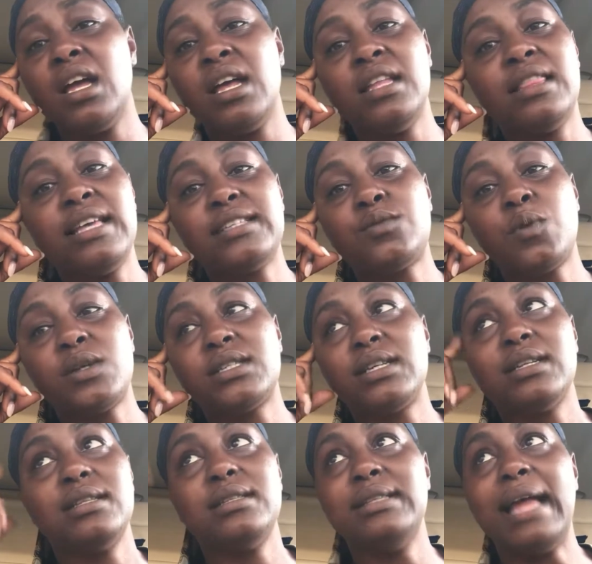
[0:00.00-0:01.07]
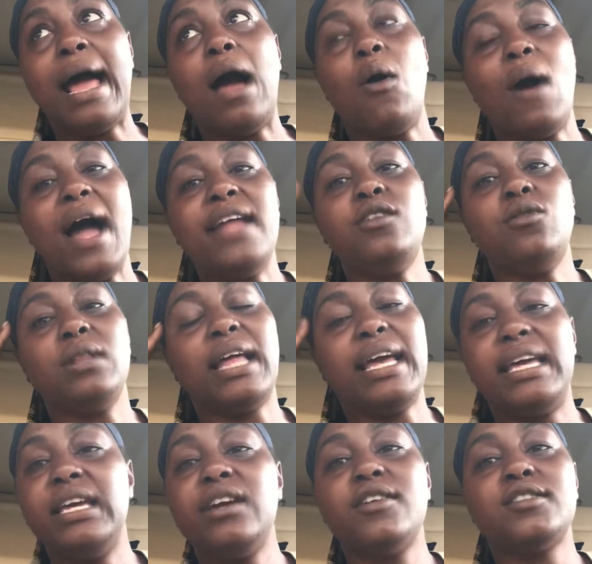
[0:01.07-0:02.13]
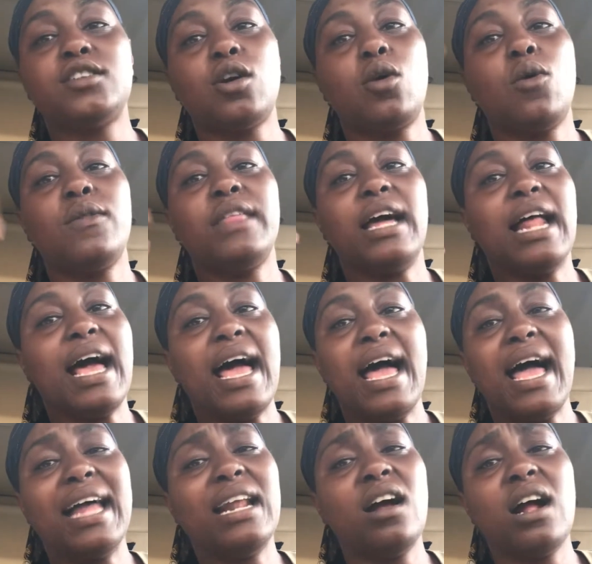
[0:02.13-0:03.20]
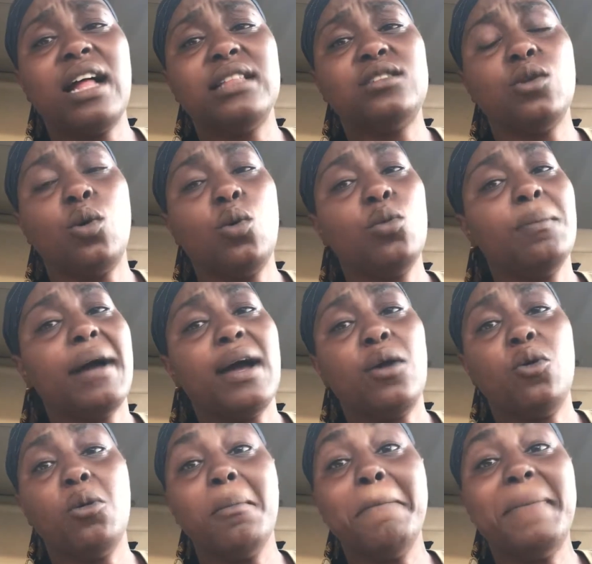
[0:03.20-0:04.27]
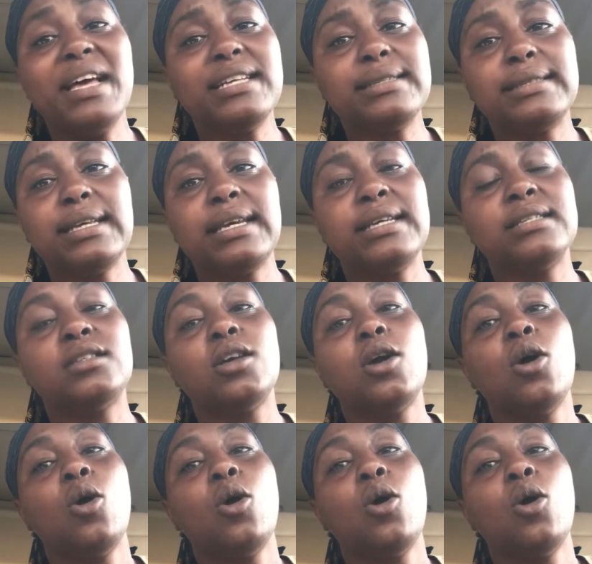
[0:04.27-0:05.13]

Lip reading: this wasn't now. I knew, years ago that I either had to own my own business